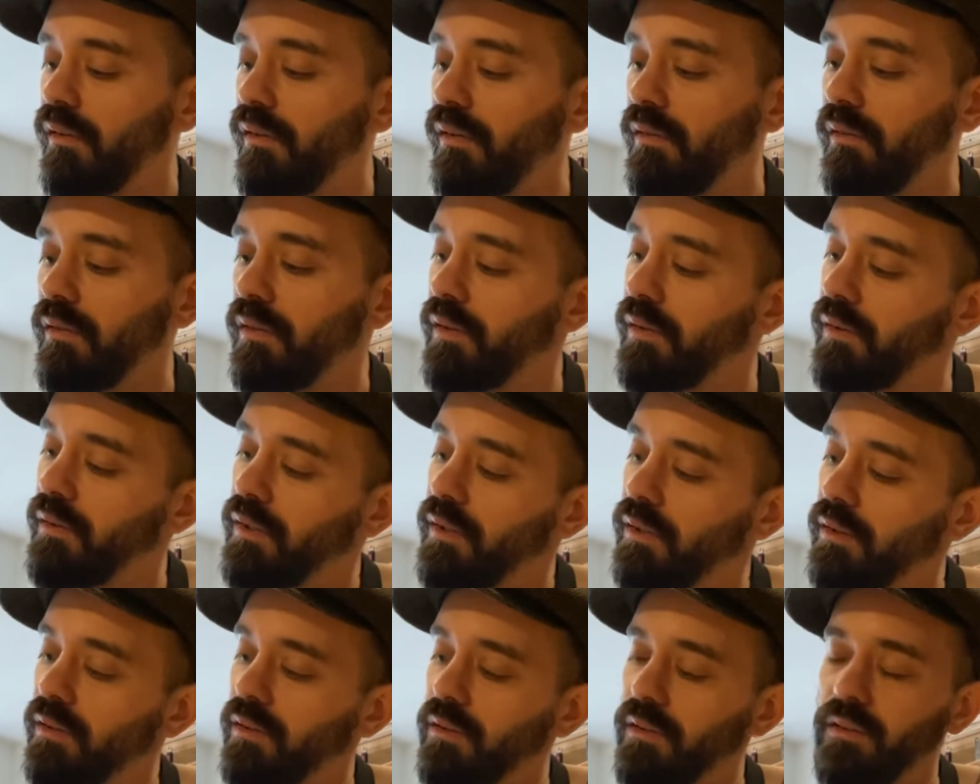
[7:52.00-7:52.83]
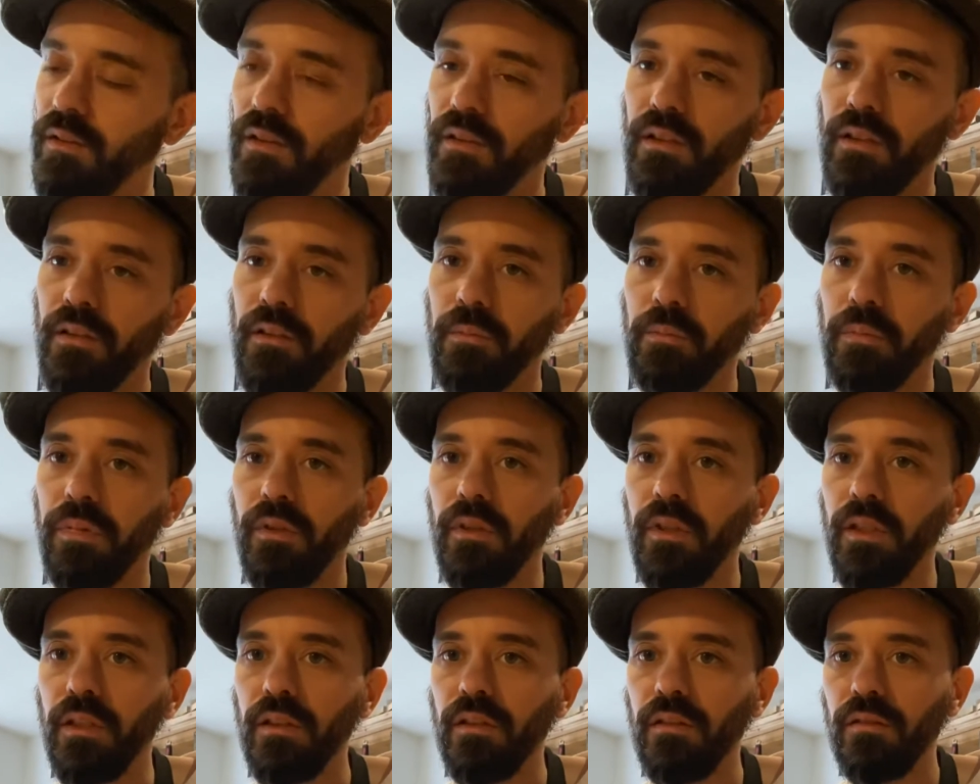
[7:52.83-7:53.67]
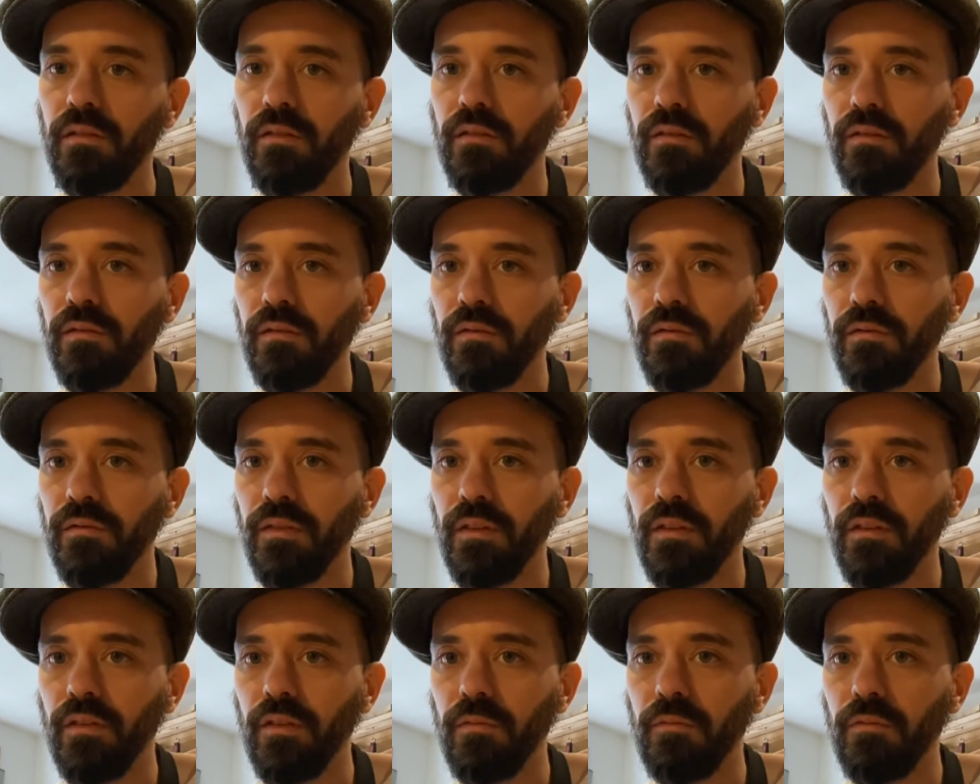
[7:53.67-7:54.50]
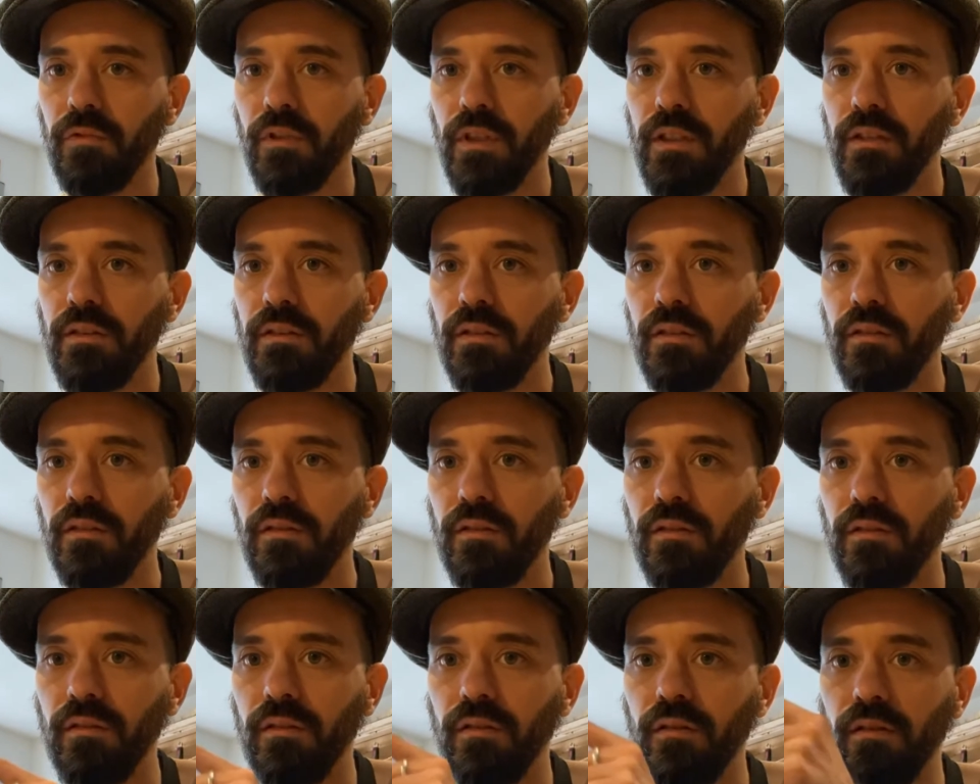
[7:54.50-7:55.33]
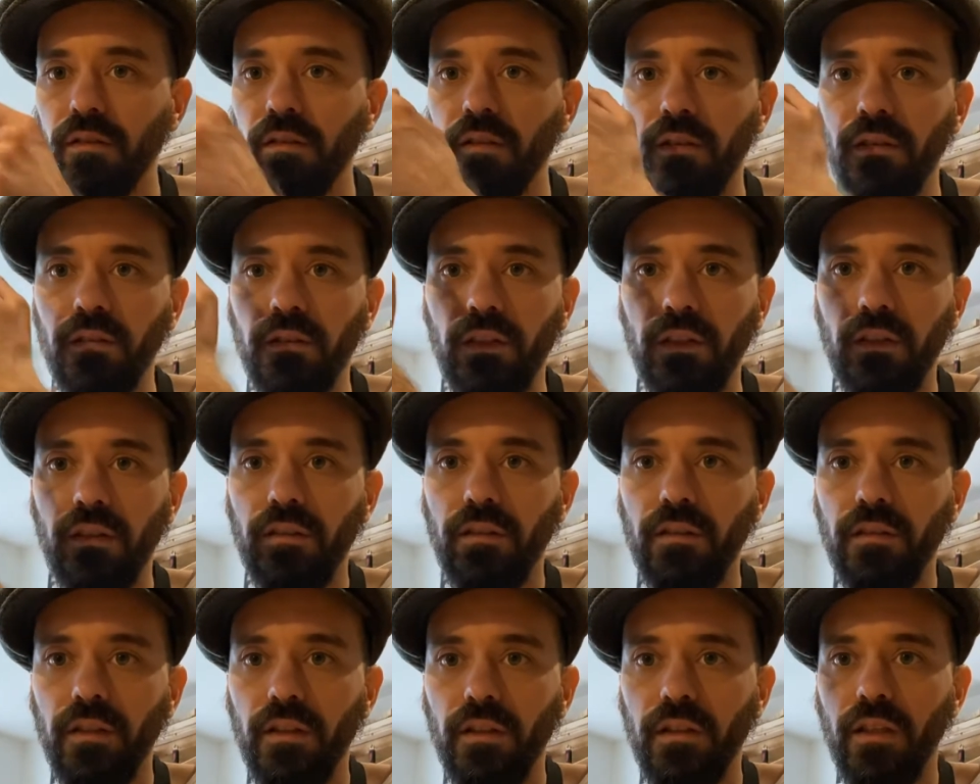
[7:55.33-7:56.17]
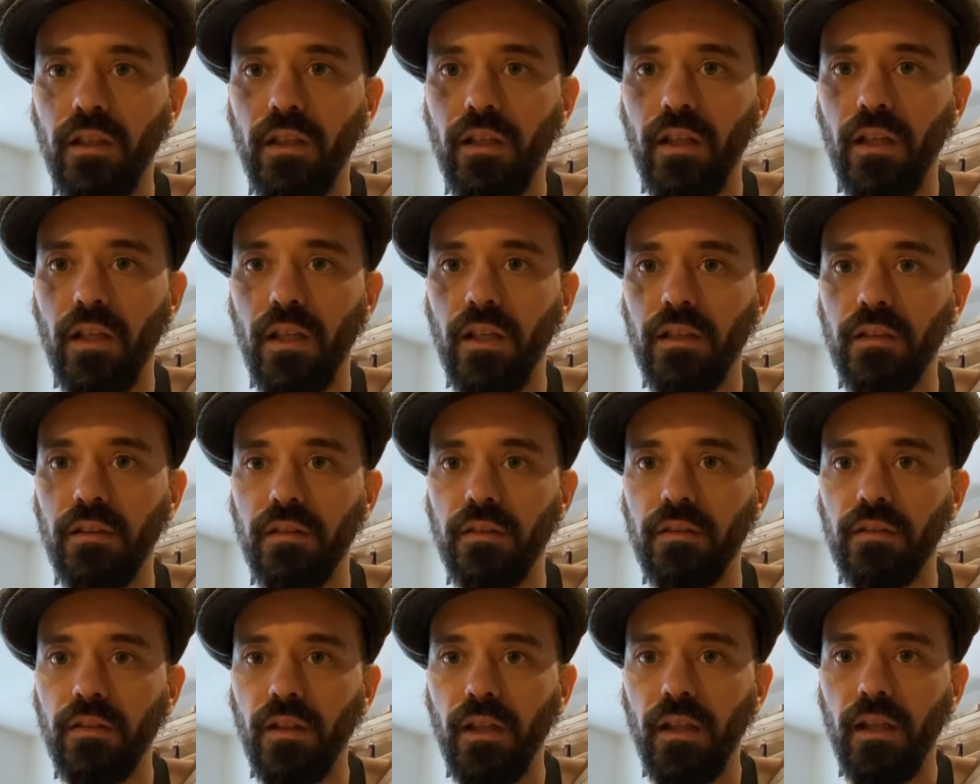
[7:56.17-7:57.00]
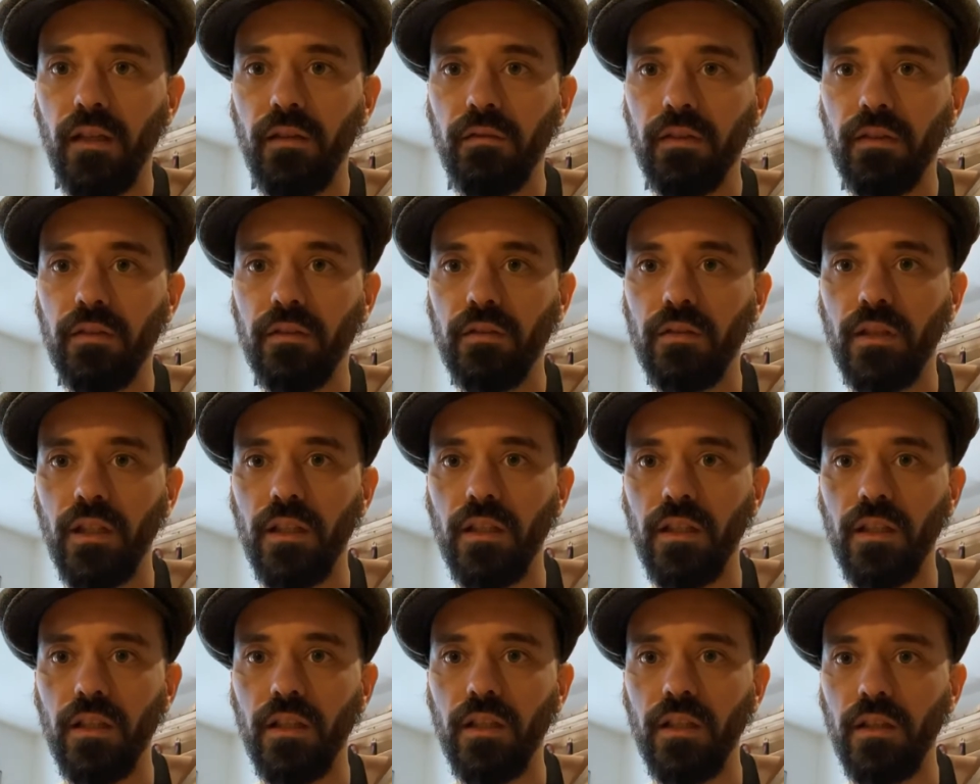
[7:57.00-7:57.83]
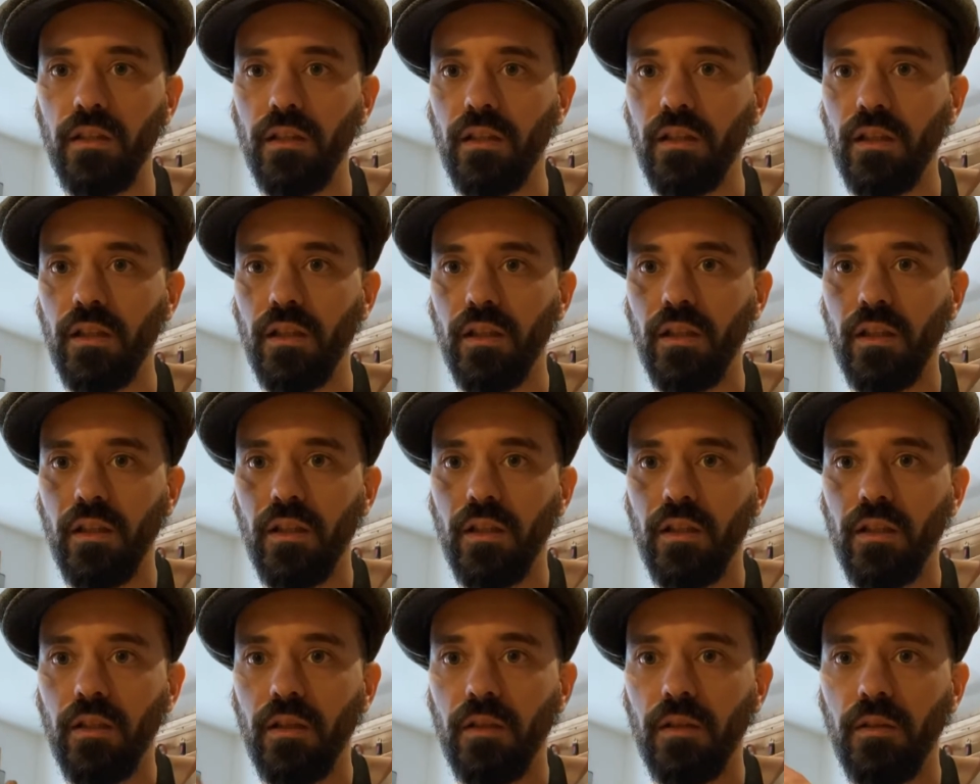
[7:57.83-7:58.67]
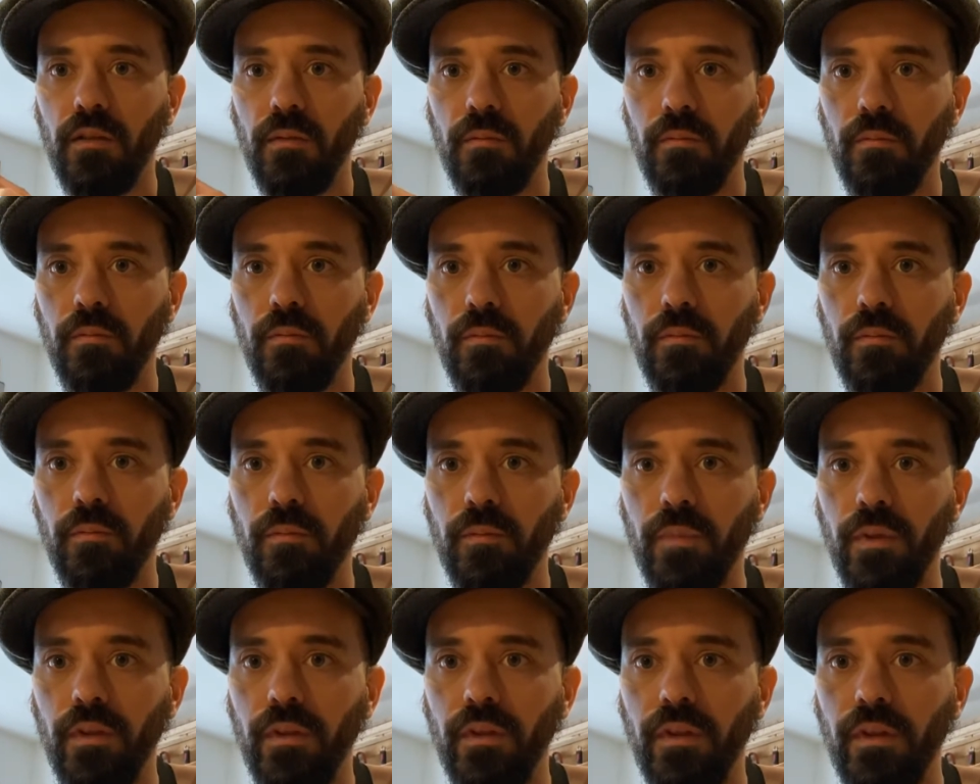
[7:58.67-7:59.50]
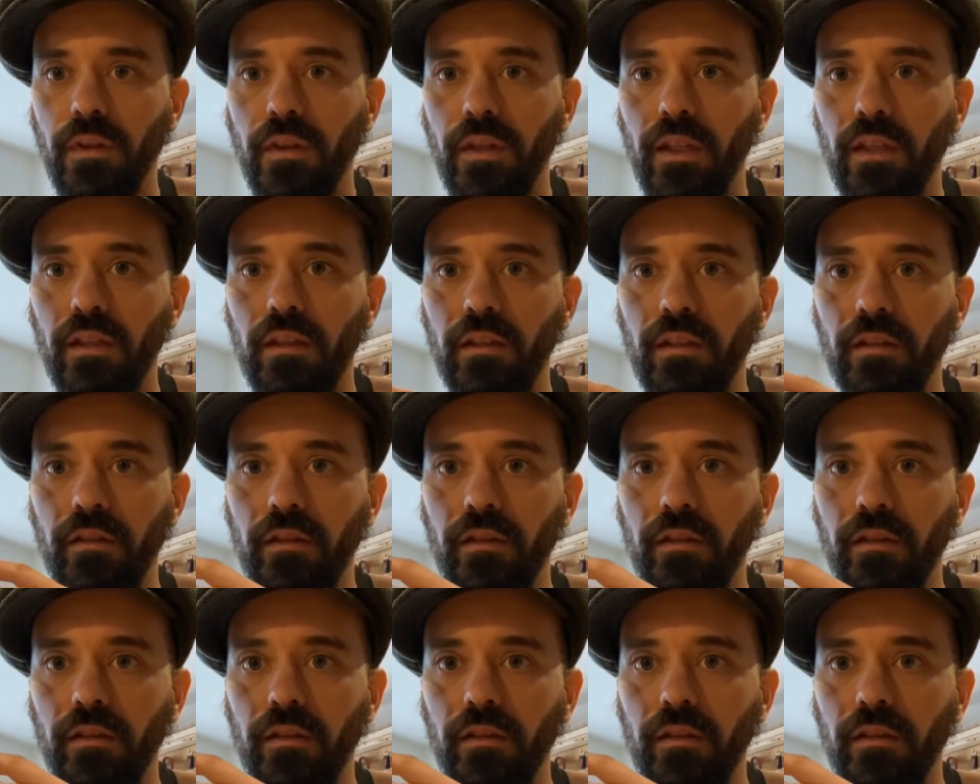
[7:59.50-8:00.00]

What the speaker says: the thickness at this point, for some reason, if you can see there, I have a straight here, but the thickness